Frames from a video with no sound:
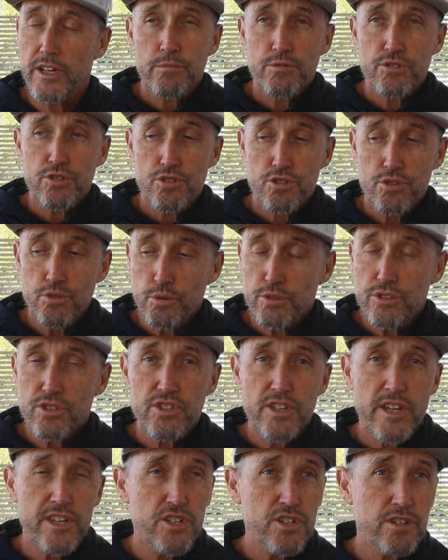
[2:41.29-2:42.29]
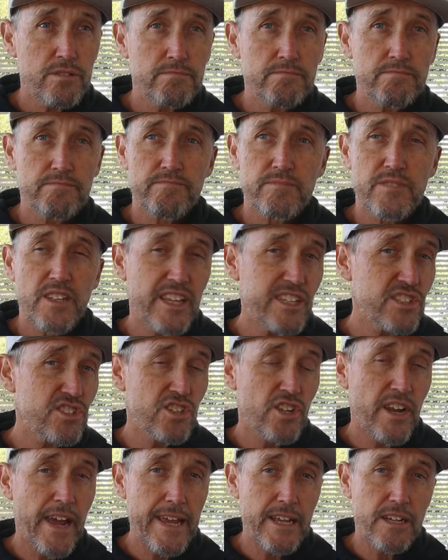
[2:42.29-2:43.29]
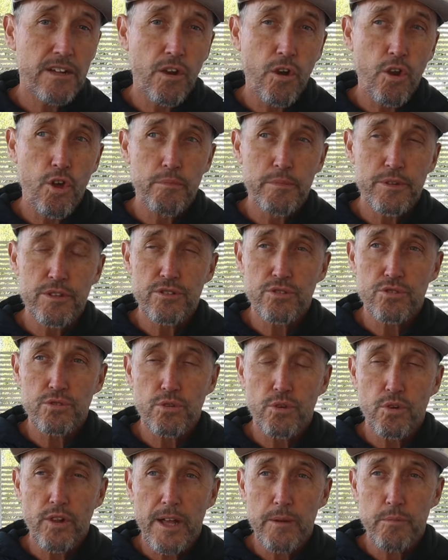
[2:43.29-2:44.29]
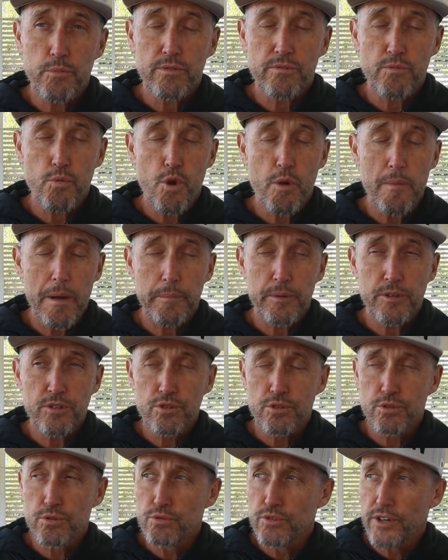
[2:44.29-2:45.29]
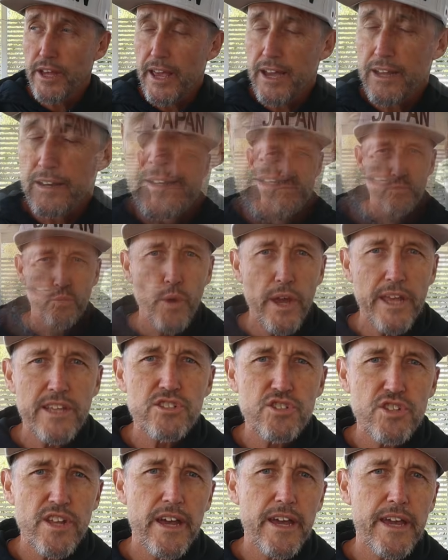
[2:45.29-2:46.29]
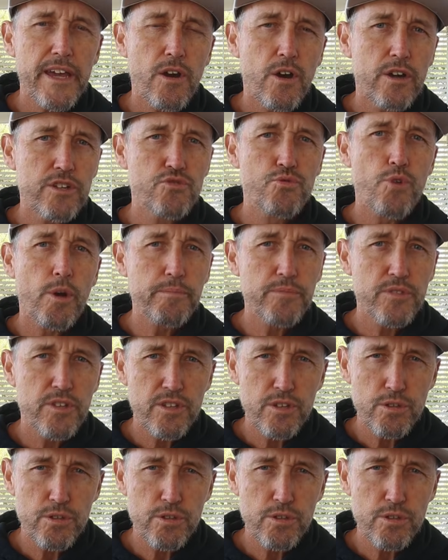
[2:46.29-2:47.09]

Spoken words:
It was a short session, less than 8 kilometres all up with warm up and cool down. Wednesday, I dropped the